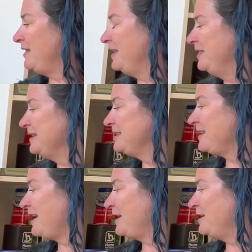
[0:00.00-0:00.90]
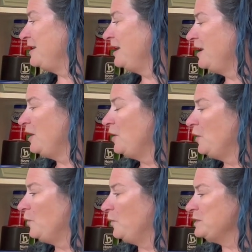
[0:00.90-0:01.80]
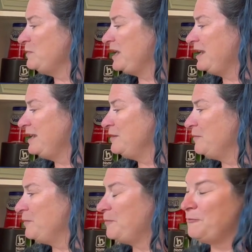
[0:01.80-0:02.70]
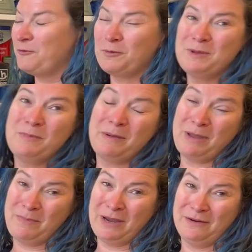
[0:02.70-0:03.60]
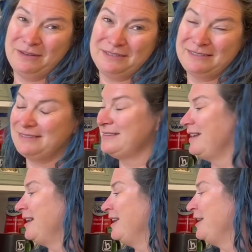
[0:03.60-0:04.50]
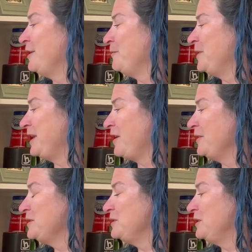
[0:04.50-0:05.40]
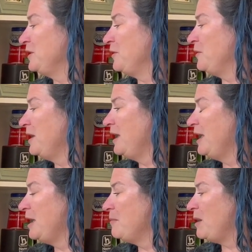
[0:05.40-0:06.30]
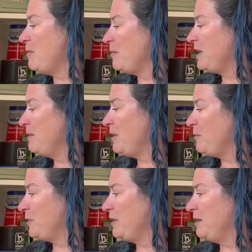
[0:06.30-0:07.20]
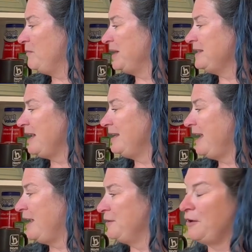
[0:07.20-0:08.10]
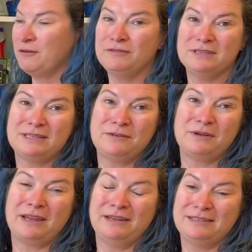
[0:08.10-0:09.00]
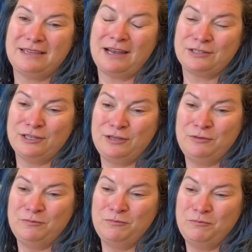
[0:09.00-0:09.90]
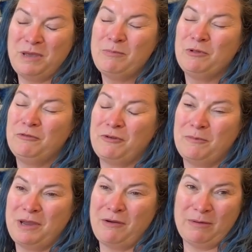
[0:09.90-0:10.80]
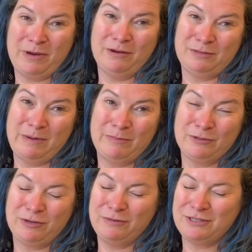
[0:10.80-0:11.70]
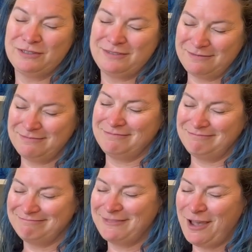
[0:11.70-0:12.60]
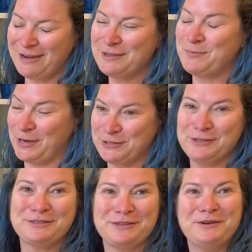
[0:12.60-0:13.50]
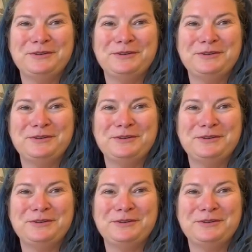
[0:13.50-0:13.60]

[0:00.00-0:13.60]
then this sign was made for me by my parents. When I got the studio, my mom came up with it, my dad hand carved this out, and it's actually maple from my grandparents' maple tree, which is kind of special. So